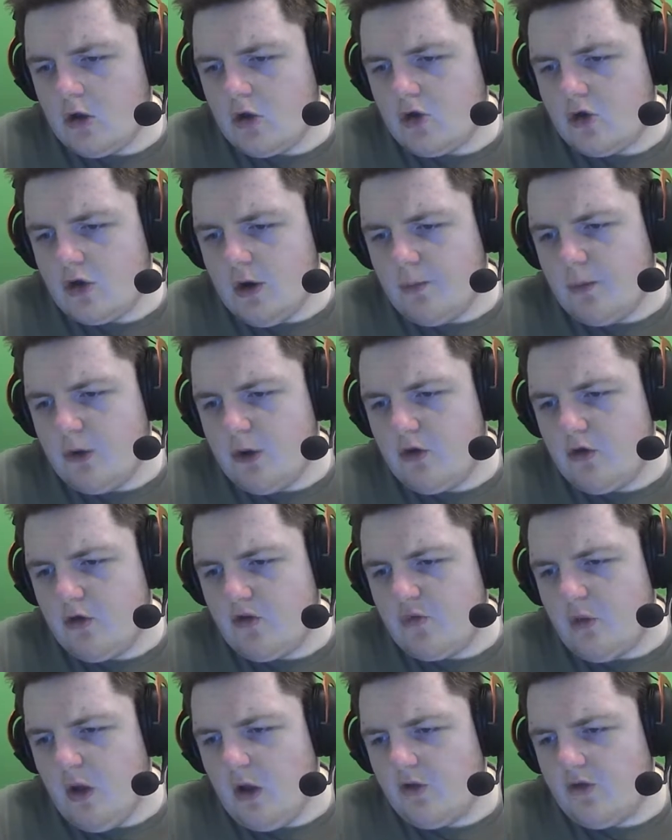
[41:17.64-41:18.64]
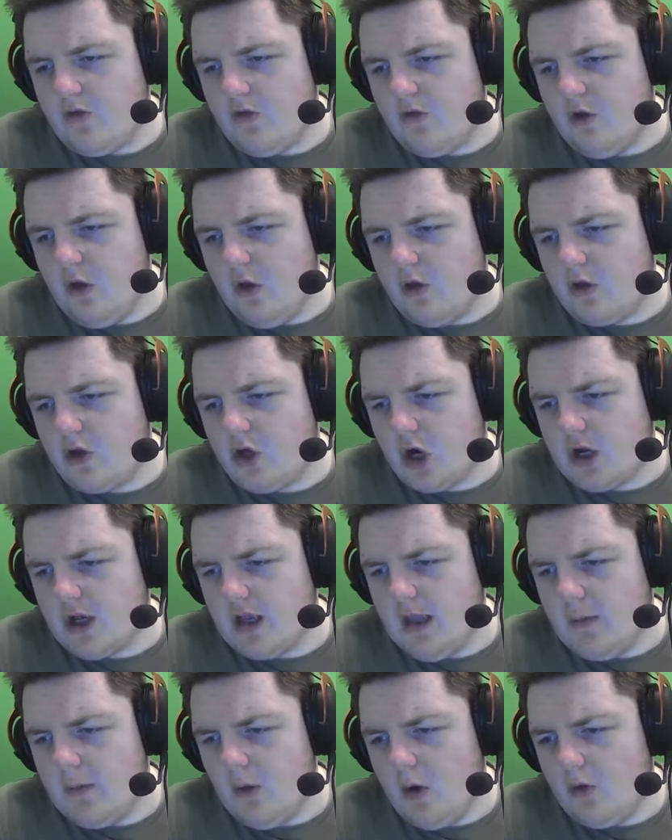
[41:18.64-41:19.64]
Trippier does well to
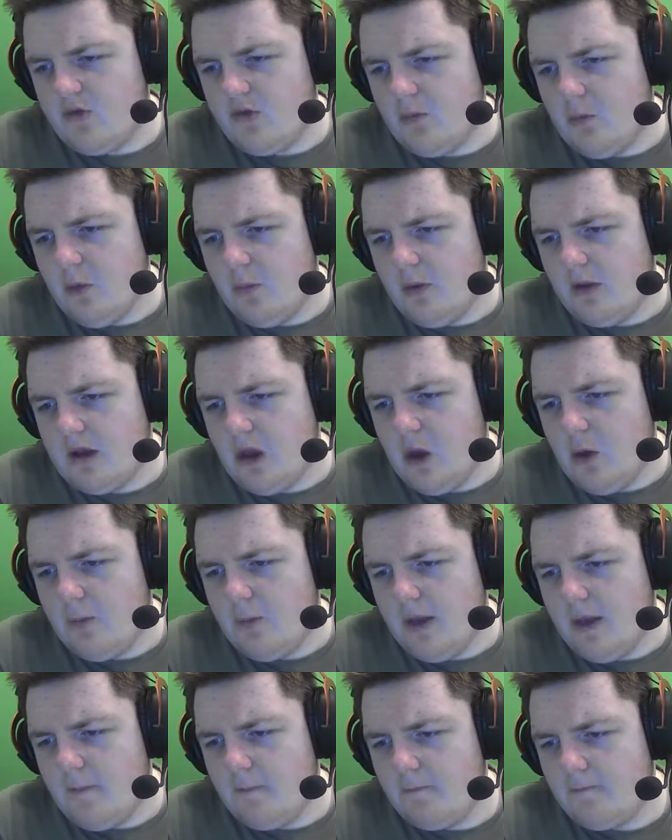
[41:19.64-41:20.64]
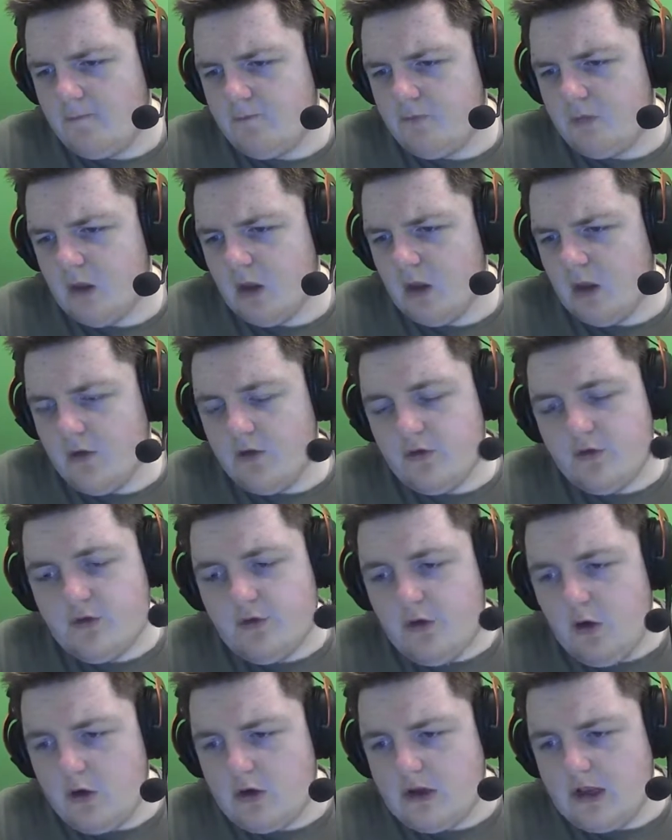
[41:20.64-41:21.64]
jockey him, holds him up a little bit.
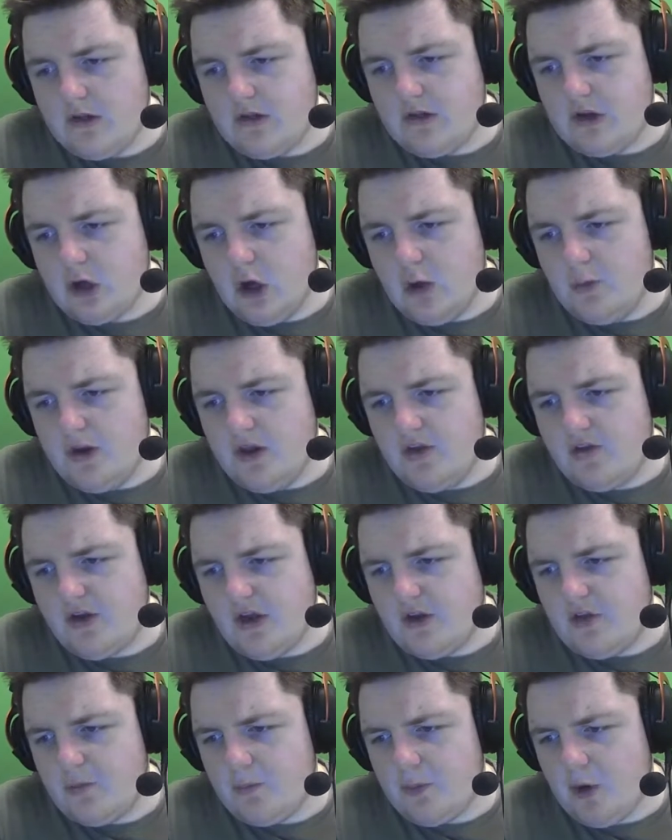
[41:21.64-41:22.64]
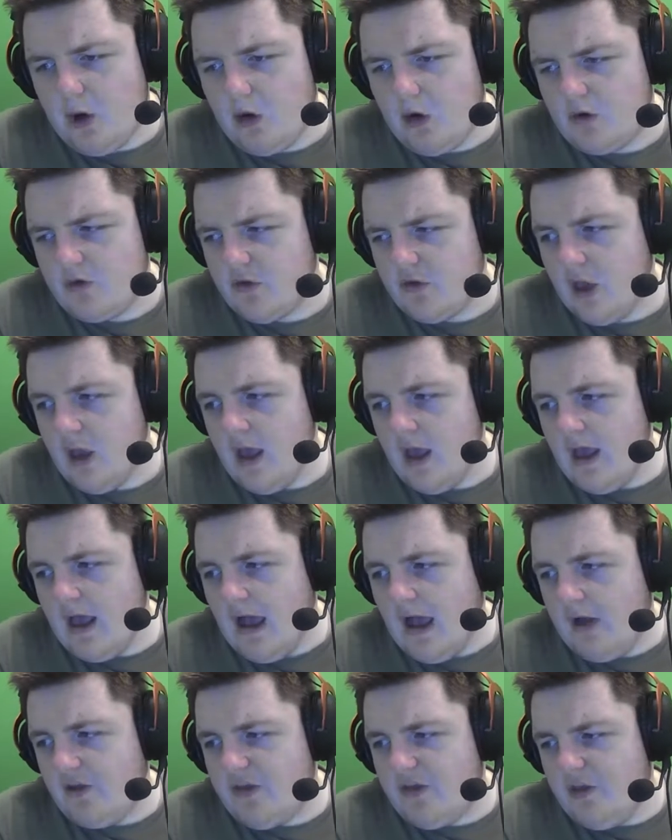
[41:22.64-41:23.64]
Still Kingsley Coman inside the box.
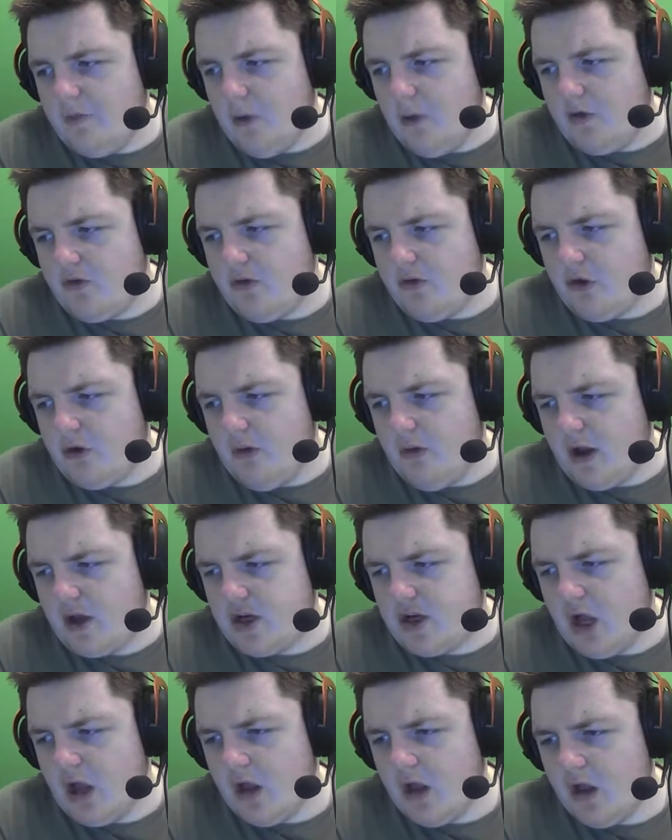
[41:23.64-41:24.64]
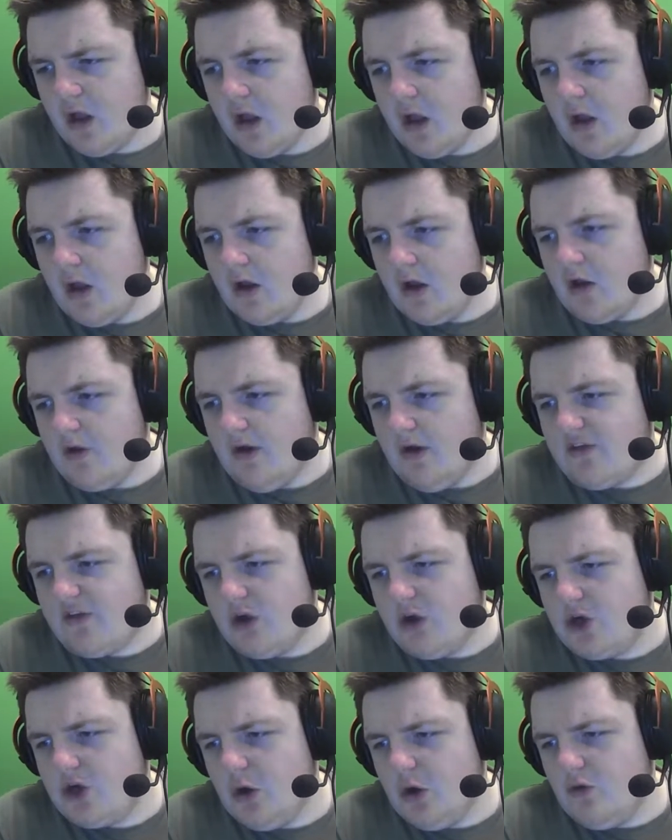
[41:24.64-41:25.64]
Outside the box to Goretzka.
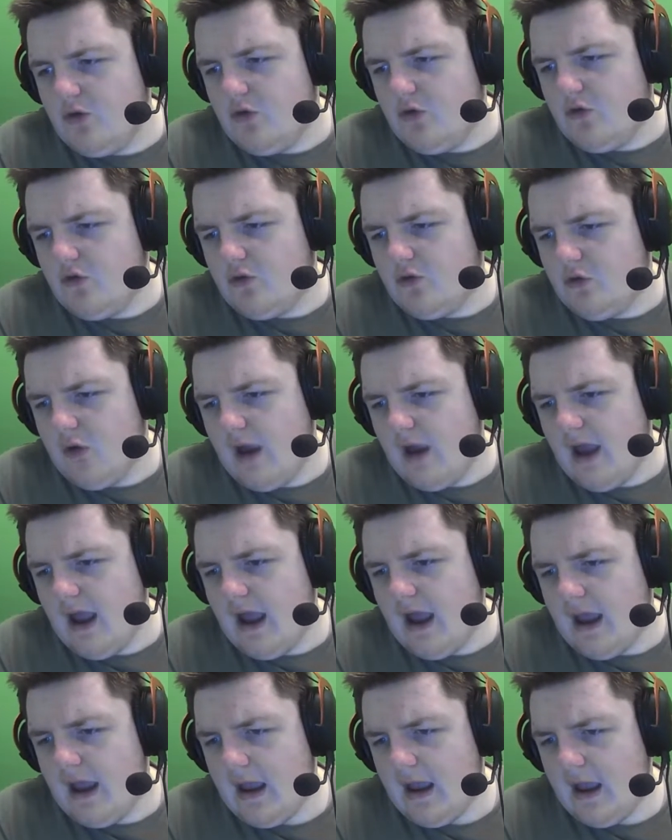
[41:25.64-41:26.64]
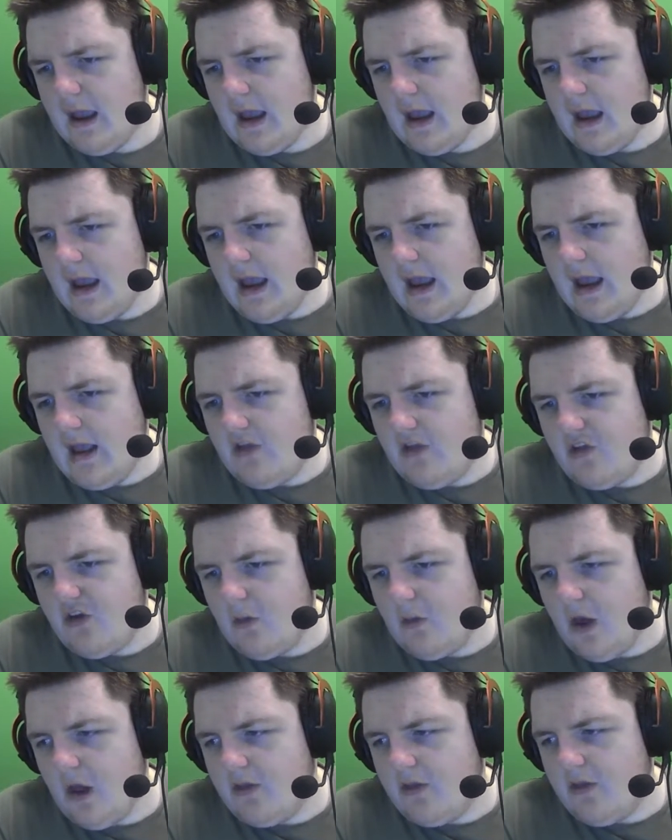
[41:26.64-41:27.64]
Goretzka shoots straight
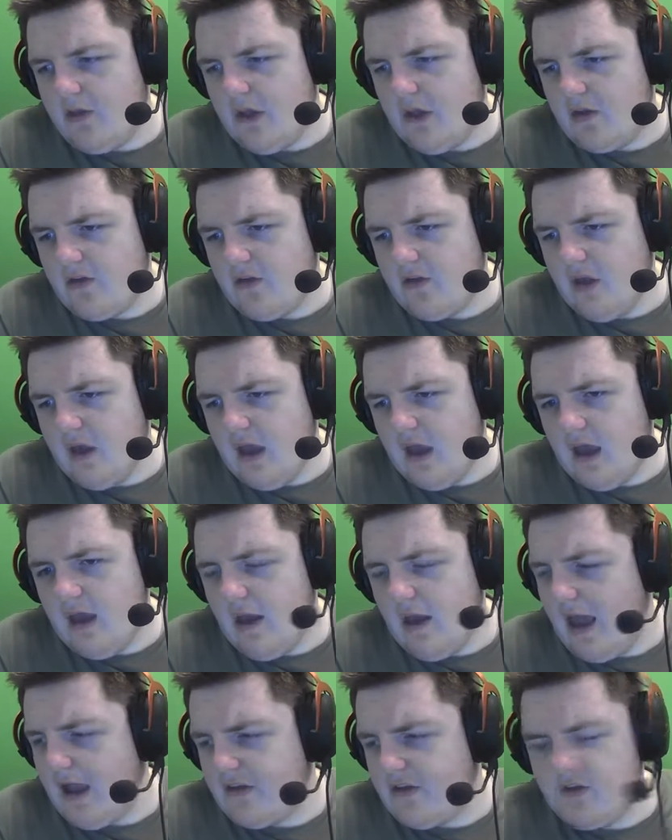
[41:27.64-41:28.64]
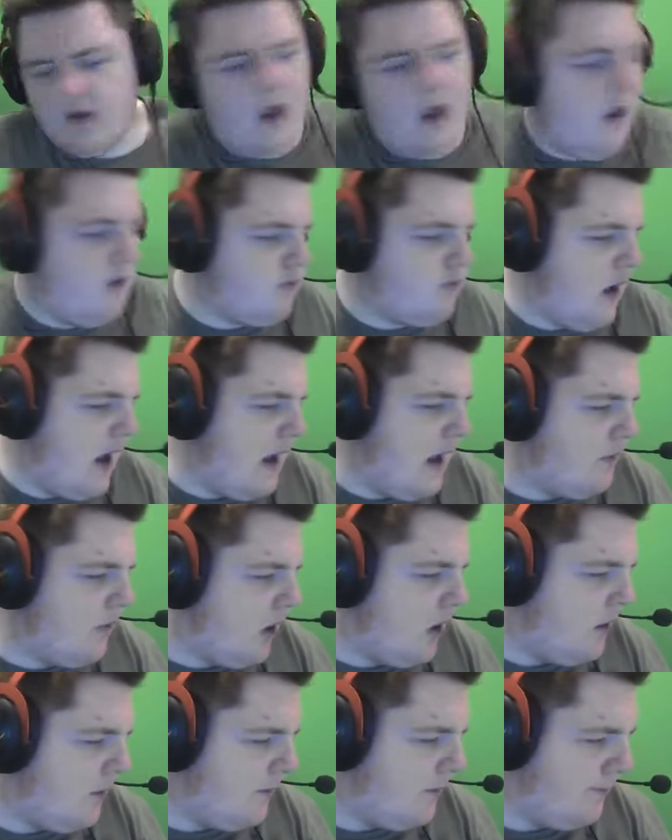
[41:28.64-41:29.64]
into, I think that's Hector Herrera.